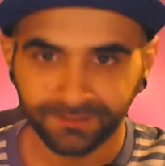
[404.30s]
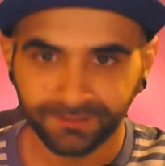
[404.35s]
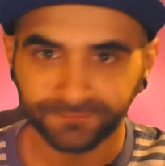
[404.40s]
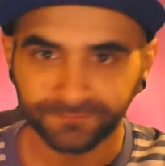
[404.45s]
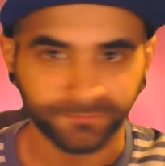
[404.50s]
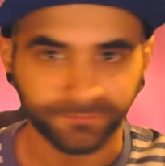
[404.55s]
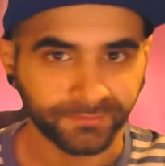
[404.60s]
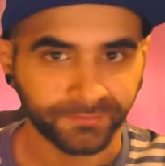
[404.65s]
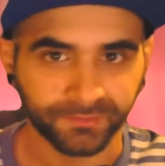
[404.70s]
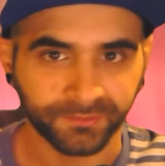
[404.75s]

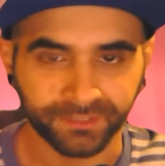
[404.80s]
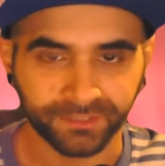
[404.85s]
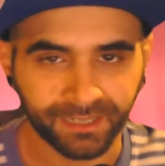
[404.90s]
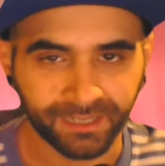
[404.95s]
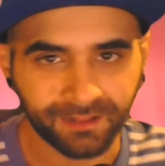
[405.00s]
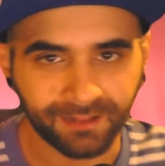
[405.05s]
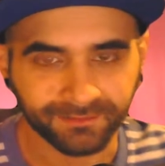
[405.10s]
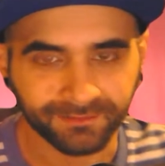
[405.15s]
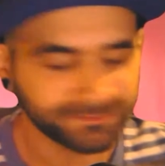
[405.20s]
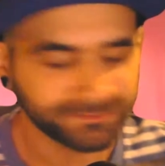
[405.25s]
for
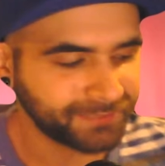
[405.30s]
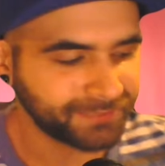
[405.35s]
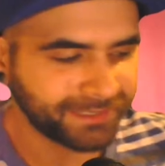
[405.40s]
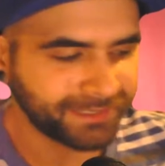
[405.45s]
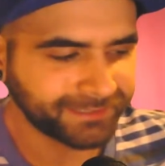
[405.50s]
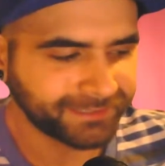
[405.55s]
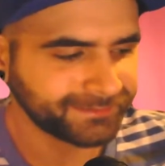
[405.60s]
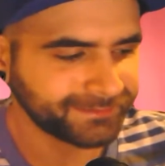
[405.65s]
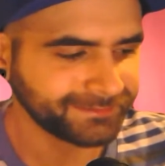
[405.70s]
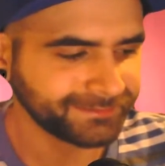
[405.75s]
$30, man,
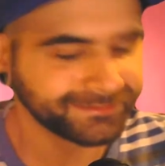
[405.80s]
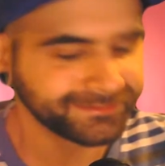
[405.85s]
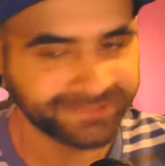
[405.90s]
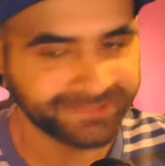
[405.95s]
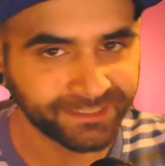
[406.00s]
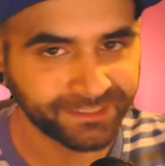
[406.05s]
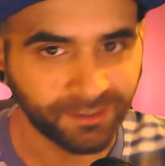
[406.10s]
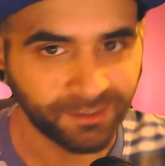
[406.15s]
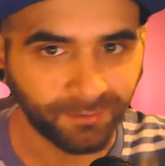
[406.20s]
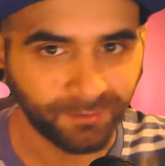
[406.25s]
I couldn't
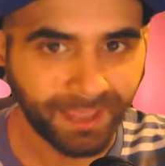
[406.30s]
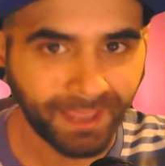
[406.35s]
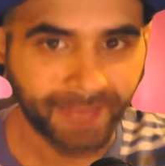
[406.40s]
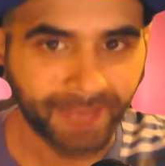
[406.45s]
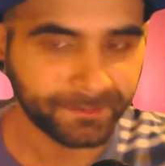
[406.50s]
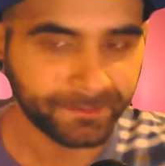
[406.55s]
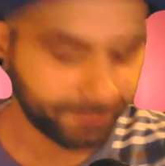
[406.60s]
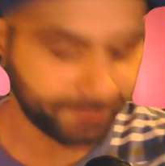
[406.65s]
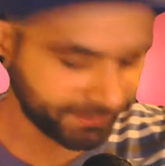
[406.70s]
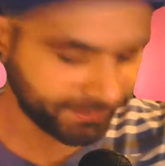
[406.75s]
say no. I
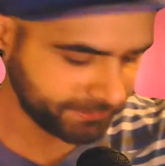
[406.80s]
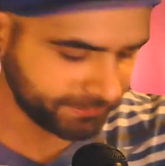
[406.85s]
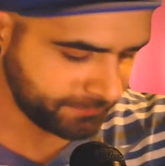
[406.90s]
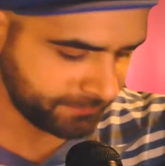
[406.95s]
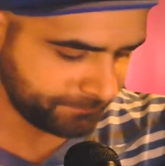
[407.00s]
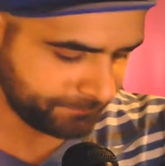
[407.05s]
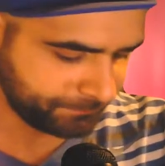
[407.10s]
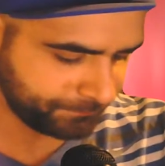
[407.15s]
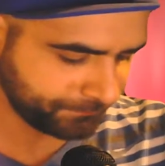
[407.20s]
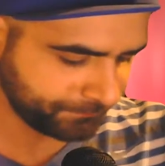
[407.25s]
had to pick it
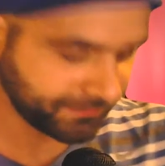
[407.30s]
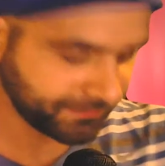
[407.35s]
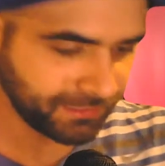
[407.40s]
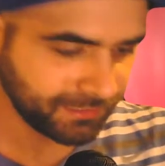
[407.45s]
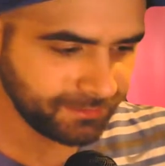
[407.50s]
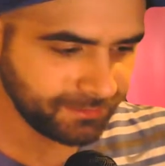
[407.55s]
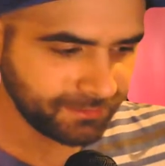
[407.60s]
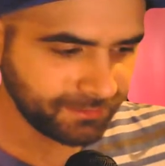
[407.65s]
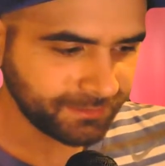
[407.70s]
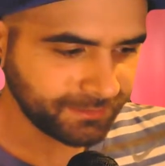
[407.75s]
up.
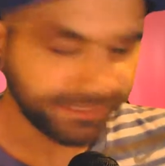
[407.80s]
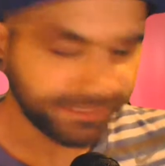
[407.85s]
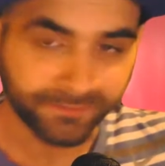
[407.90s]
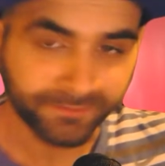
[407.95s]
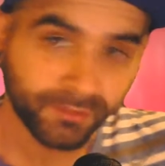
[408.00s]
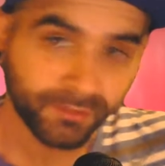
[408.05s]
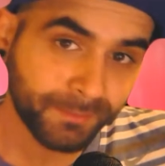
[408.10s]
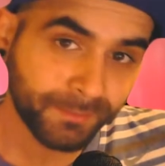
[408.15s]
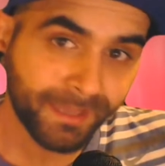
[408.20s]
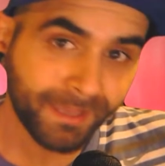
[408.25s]
Now,
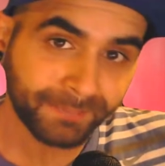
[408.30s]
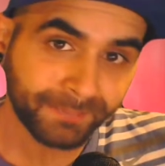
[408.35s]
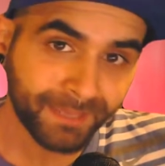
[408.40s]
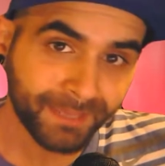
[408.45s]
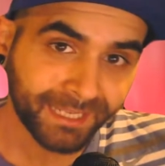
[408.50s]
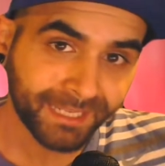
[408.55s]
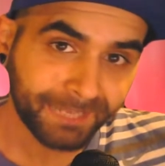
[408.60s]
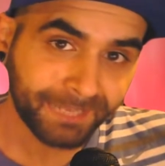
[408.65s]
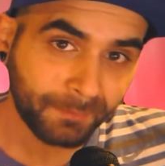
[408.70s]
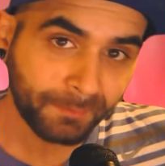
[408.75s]
the only Mega
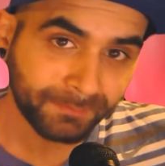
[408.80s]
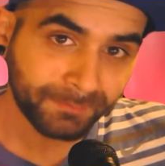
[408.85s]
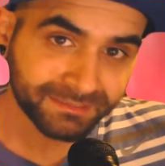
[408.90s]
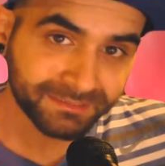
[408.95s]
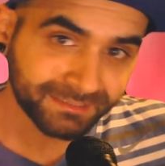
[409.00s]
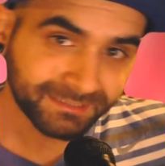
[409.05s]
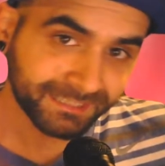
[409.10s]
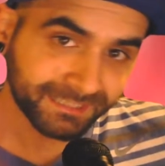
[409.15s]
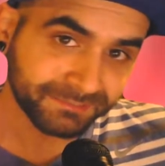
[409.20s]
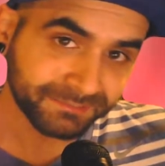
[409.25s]
Man game I'm
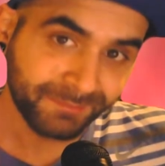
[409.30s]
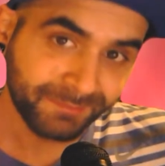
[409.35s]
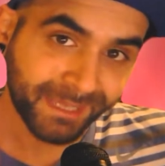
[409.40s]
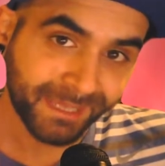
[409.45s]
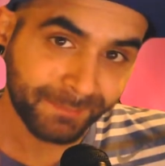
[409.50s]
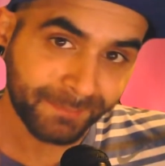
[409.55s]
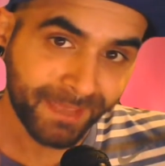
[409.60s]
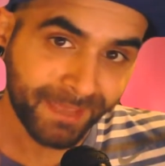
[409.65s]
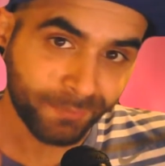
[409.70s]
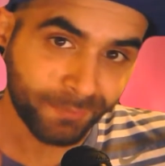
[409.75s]
missing is
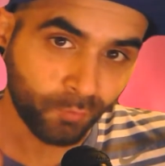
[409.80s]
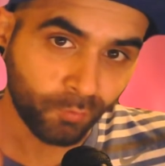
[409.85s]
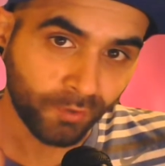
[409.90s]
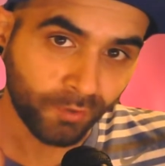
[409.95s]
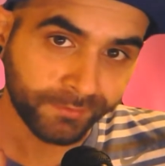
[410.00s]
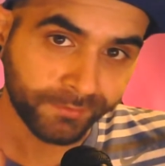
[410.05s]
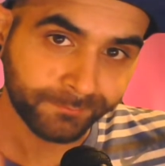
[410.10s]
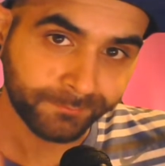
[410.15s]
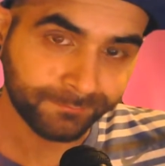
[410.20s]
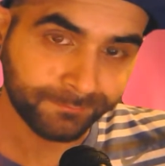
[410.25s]
Mega Man
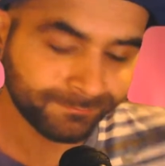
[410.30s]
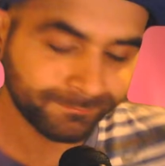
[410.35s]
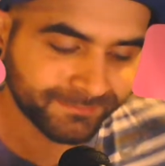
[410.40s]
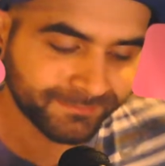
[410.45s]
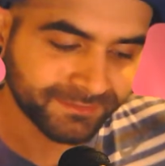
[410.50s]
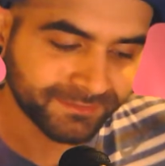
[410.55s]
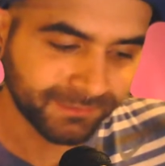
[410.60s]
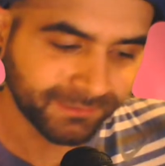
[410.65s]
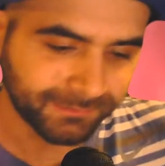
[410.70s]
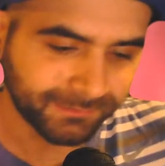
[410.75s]
1,
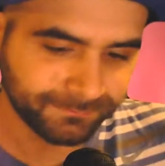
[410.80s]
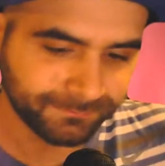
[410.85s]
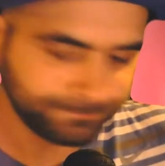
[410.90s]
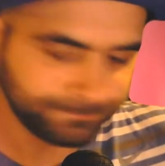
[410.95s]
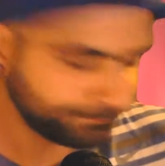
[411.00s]
so